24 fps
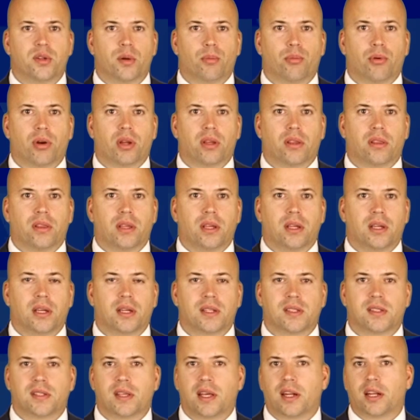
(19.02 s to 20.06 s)
to bring the
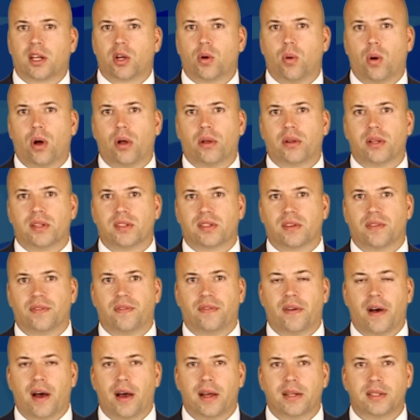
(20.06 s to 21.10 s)
aesthetic qualities of
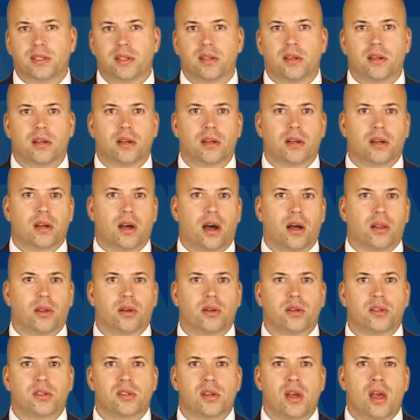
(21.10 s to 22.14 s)
font,
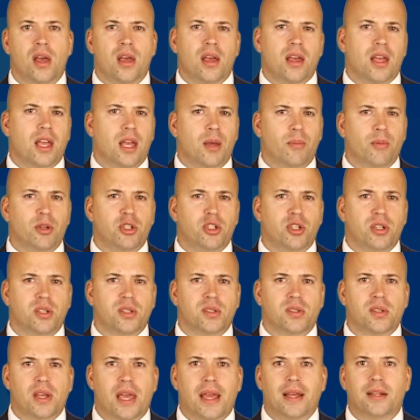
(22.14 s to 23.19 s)
colors,
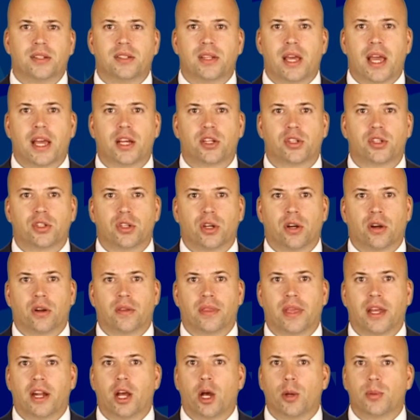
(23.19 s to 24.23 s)
images, and texture
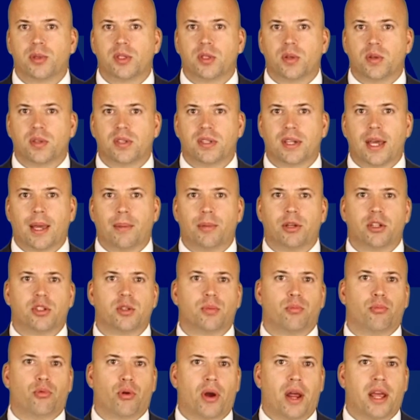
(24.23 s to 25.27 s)
that helps to establish
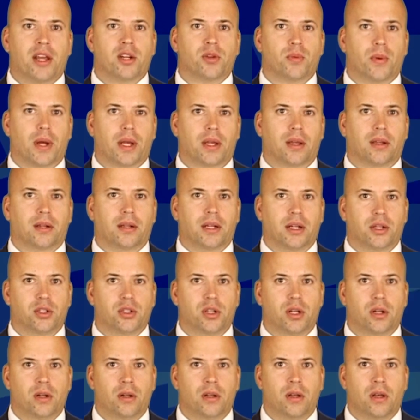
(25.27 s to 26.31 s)
brand
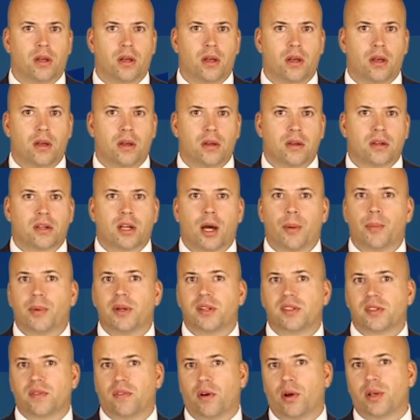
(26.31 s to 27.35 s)
recognition.
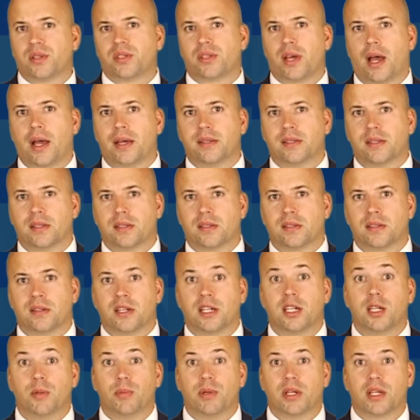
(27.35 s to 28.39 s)
Companies of all sizes
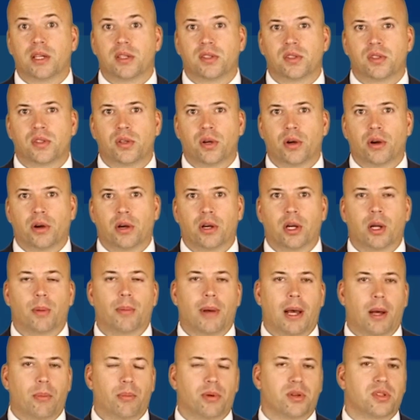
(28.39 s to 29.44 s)
need to be concerned
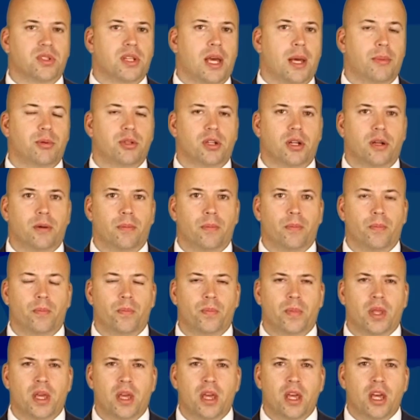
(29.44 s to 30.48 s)
about perception.
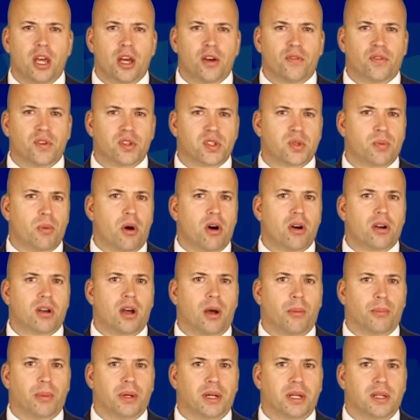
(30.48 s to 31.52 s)
For small
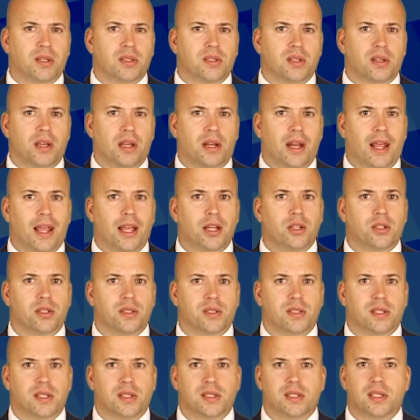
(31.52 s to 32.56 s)
companies and
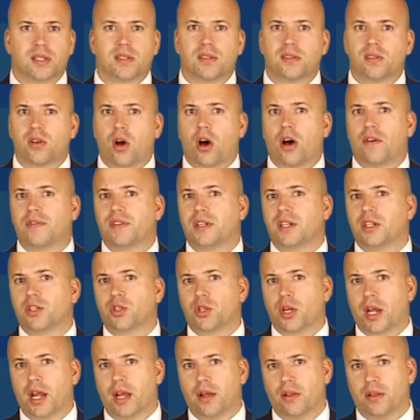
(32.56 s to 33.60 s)
agencies, this is often a
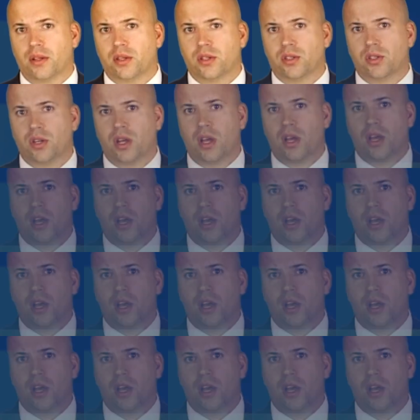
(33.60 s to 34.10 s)
challenge.